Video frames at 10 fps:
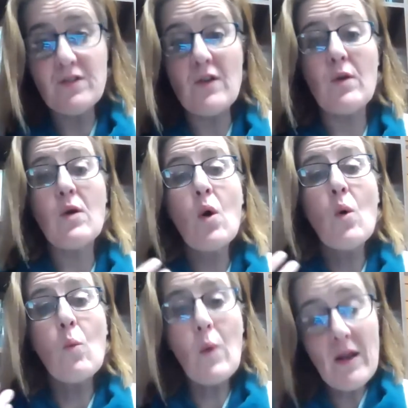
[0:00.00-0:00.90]
so that
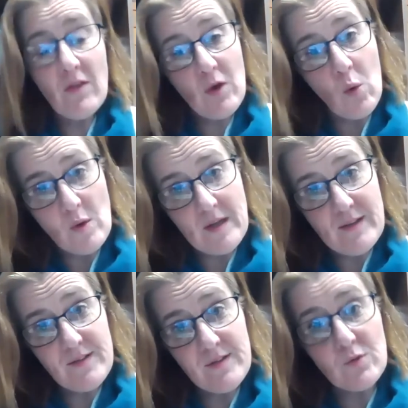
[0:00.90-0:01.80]
when the
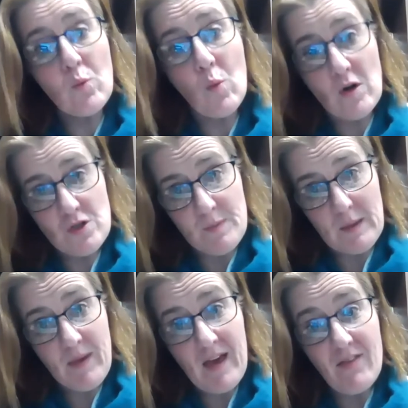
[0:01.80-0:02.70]
audiences watch
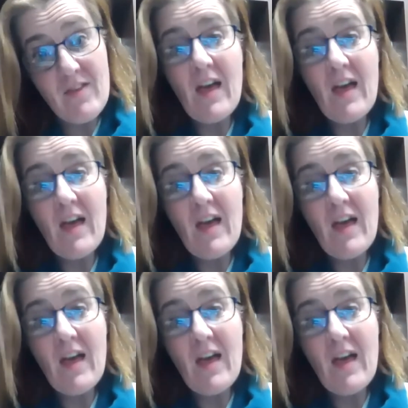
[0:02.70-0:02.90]
Macbeth,